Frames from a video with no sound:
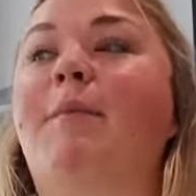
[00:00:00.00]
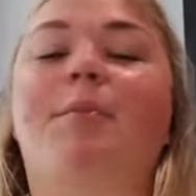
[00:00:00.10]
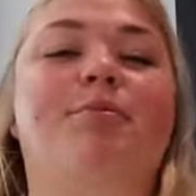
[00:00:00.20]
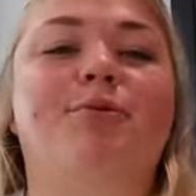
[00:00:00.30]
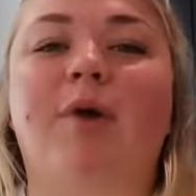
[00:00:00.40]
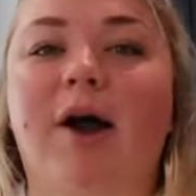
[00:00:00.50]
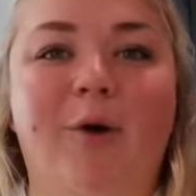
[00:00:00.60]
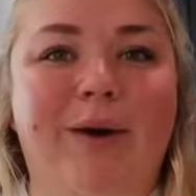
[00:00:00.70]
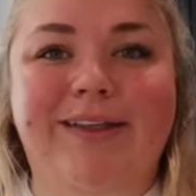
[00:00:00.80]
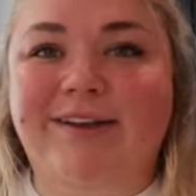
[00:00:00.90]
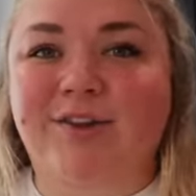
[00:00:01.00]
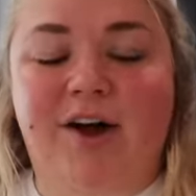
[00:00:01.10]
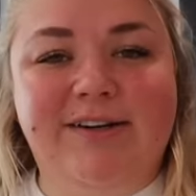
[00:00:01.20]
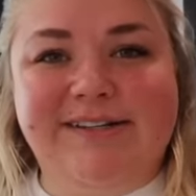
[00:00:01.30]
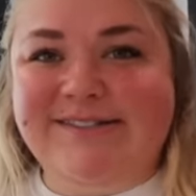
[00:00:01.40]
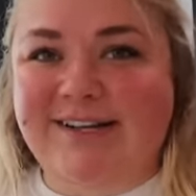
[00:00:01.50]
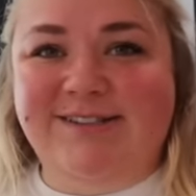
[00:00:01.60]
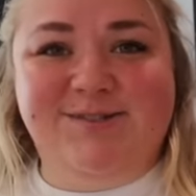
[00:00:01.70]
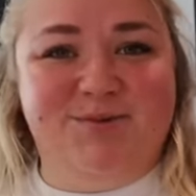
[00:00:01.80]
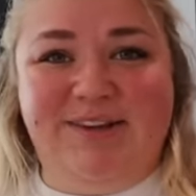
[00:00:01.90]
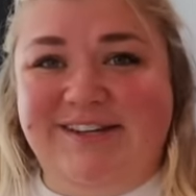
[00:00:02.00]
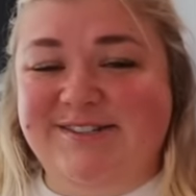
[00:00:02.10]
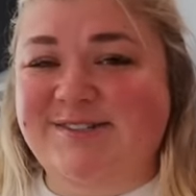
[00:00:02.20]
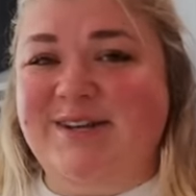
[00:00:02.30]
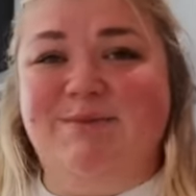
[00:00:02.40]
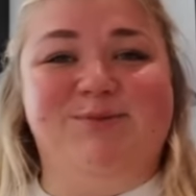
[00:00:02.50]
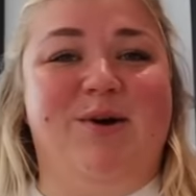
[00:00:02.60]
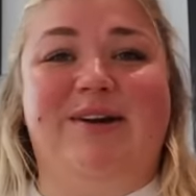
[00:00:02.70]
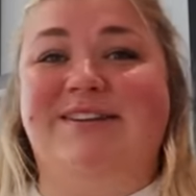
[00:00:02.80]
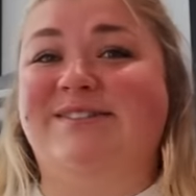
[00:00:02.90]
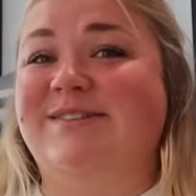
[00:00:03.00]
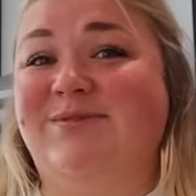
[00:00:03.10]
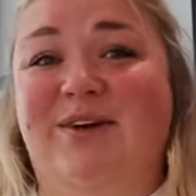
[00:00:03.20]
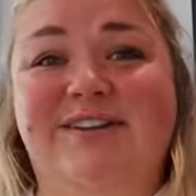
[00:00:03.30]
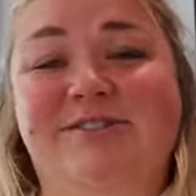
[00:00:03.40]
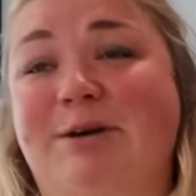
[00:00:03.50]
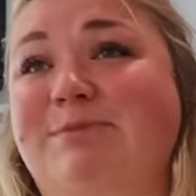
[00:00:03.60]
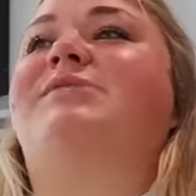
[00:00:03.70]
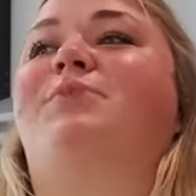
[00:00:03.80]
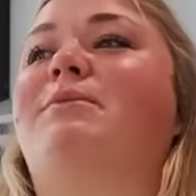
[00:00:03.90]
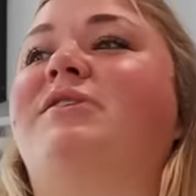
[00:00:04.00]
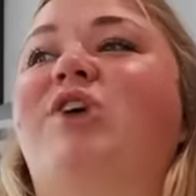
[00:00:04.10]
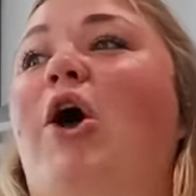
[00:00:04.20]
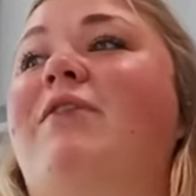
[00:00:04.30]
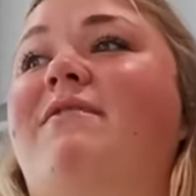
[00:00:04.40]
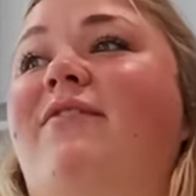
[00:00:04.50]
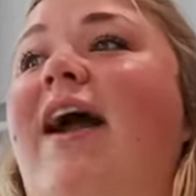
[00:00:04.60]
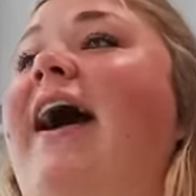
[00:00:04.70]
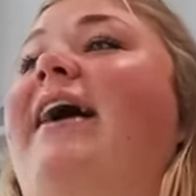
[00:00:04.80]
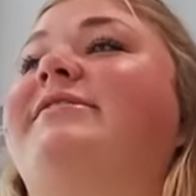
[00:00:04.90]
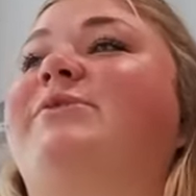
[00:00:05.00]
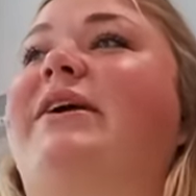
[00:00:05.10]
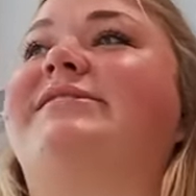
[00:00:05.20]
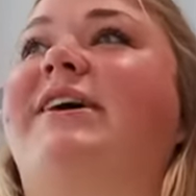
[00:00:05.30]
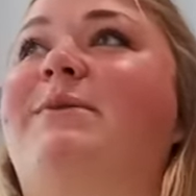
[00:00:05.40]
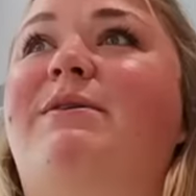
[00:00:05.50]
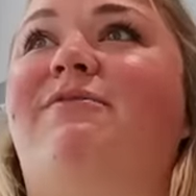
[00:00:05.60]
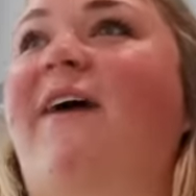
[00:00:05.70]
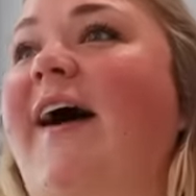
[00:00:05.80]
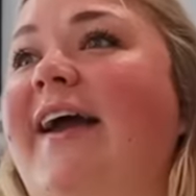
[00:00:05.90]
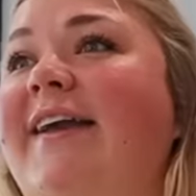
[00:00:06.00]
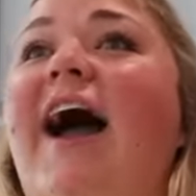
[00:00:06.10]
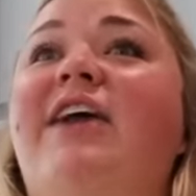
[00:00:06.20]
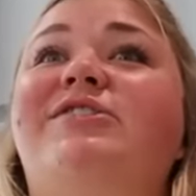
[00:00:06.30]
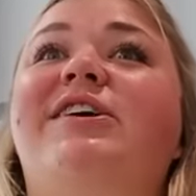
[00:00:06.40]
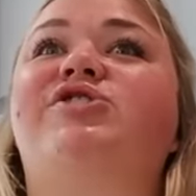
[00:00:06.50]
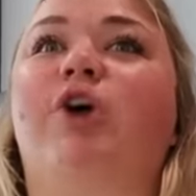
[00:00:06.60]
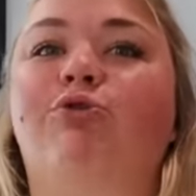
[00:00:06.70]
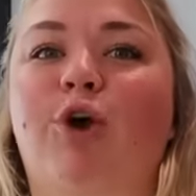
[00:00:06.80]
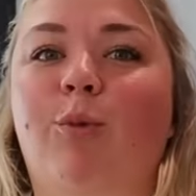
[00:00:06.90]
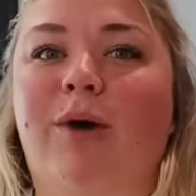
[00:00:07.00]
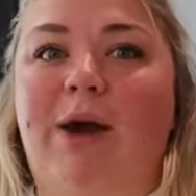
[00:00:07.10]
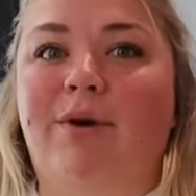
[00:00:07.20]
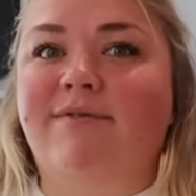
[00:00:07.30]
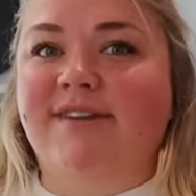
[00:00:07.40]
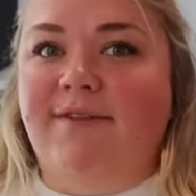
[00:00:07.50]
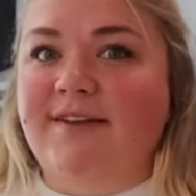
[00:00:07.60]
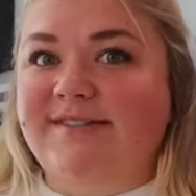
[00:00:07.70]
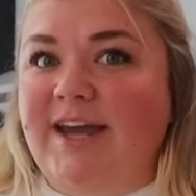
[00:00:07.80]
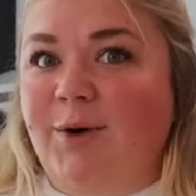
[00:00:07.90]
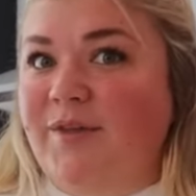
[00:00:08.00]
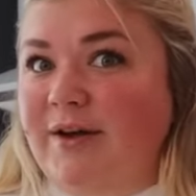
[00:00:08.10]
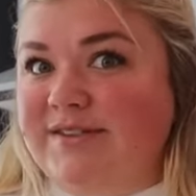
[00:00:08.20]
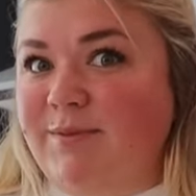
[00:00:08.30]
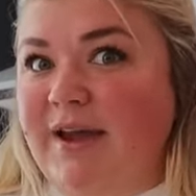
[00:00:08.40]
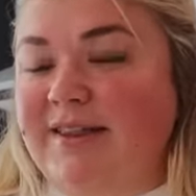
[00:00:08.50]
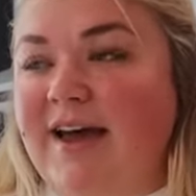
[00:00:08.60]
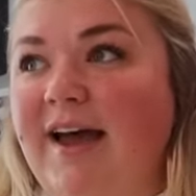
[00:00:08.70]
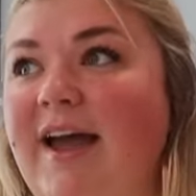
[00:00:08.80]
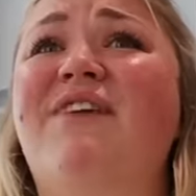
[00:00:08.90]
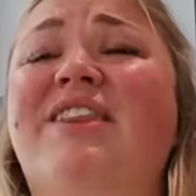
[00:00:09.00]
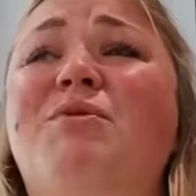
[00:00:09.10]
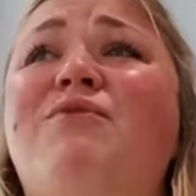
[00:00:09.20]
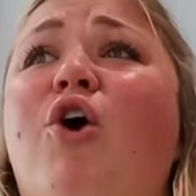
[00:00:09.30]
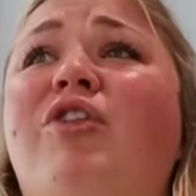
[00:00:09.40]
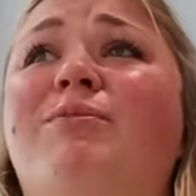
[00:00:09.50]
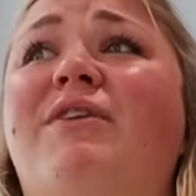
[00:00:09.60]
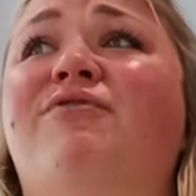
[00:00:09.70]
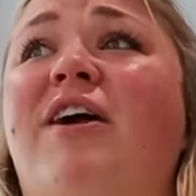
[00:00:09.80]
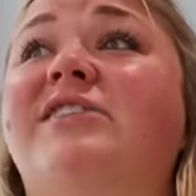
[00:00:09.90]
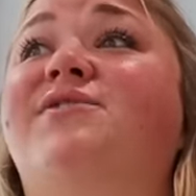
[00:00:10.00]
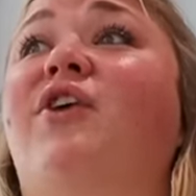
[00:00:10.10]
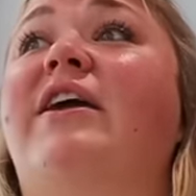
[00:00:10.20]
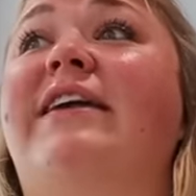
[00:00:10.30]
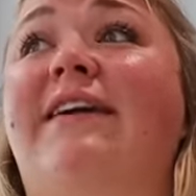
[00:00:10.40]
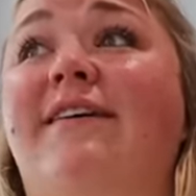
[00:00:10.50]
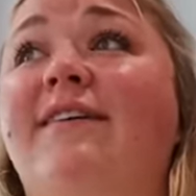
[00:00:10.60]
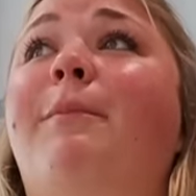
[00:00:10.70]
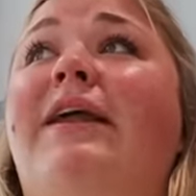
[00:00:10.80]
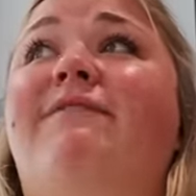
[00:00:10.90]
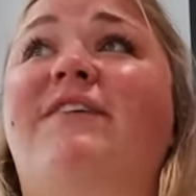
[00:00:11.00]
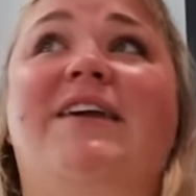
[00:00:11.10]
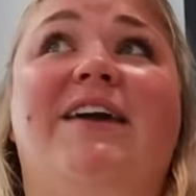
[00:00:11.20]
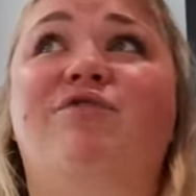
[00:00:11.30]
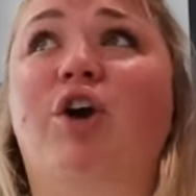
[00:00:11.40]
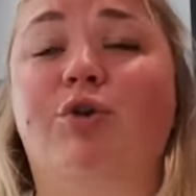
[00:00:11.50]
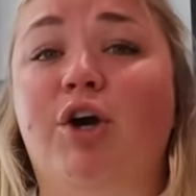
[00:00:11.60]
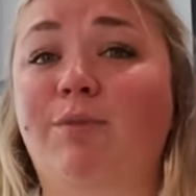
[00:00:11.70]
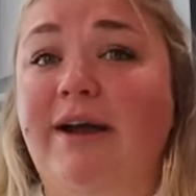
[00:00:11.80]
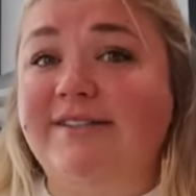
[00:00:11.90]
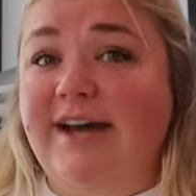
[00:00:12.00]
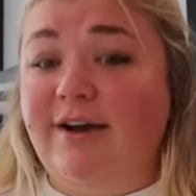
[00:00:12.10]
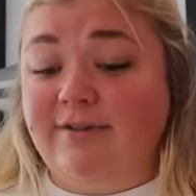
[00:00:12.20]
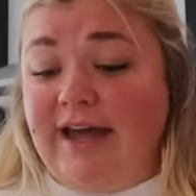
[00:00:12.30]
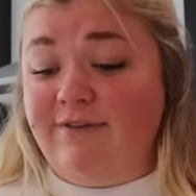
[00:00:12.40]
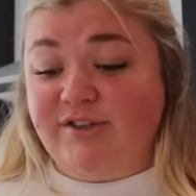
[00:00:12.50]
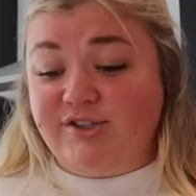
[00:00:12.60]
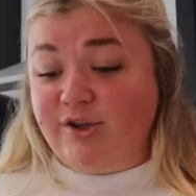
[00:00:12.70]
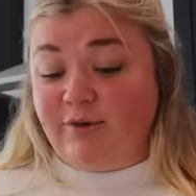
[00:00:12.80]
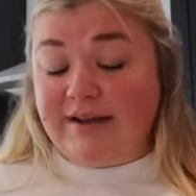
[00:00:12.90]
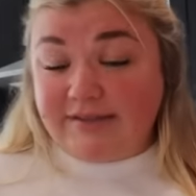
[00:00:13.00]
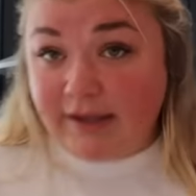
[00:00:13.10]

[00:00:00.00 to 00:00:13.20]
I'm a pro at like long distance relationships, long distance friendships. That's pretty much all I've ever had, so like it's gonna be fine. I just like don't know what I would have done this year without Samantha. The fact that we've only been friends for a year, but I feel like I've known her my entire life. It's just so crazy.